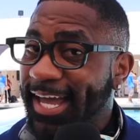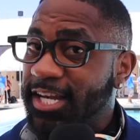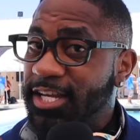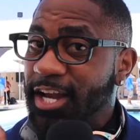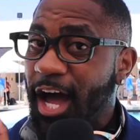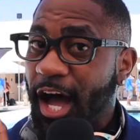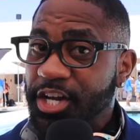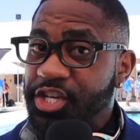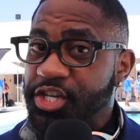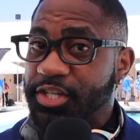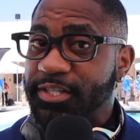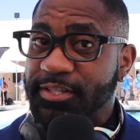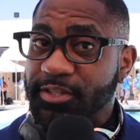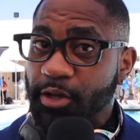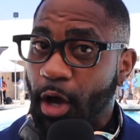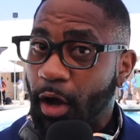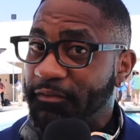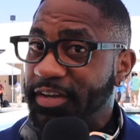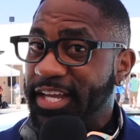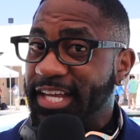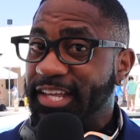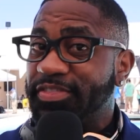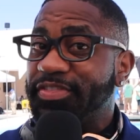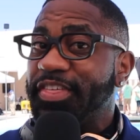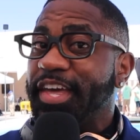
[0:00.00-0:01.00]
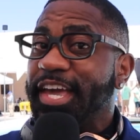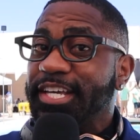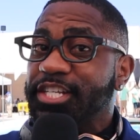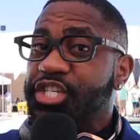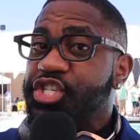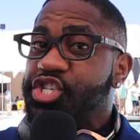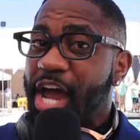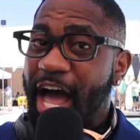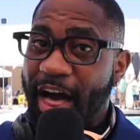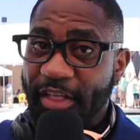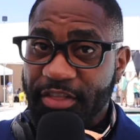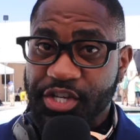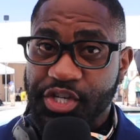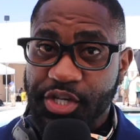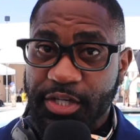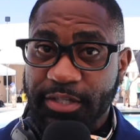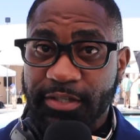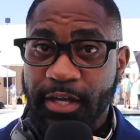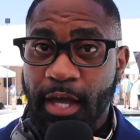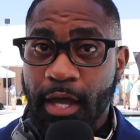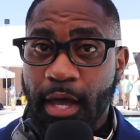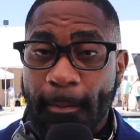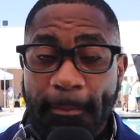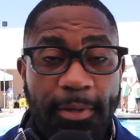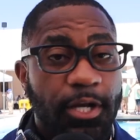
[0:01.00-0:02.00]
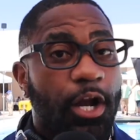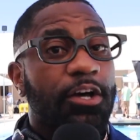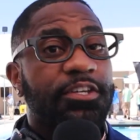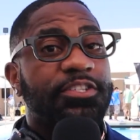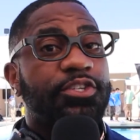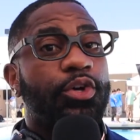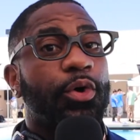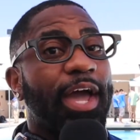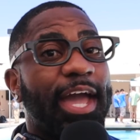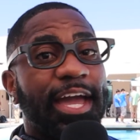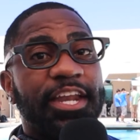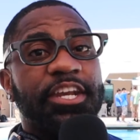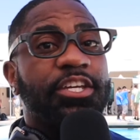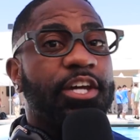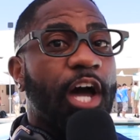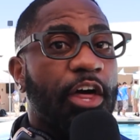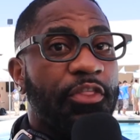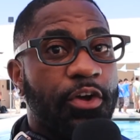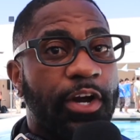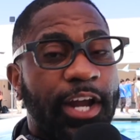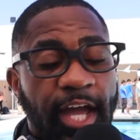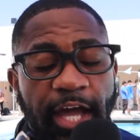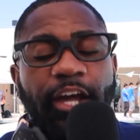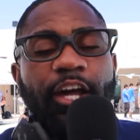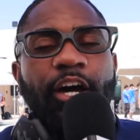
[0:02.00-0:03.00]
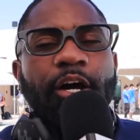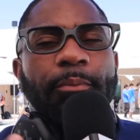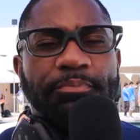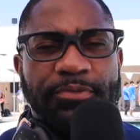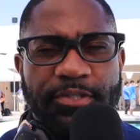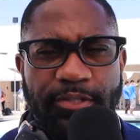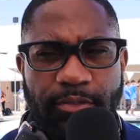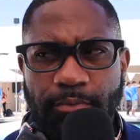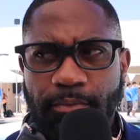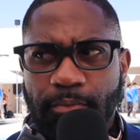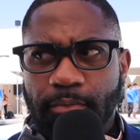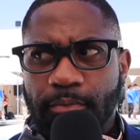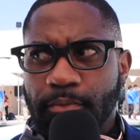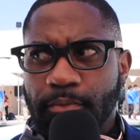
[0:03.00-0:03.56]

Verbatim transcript: in not just solving these challenges, but also any other hiccups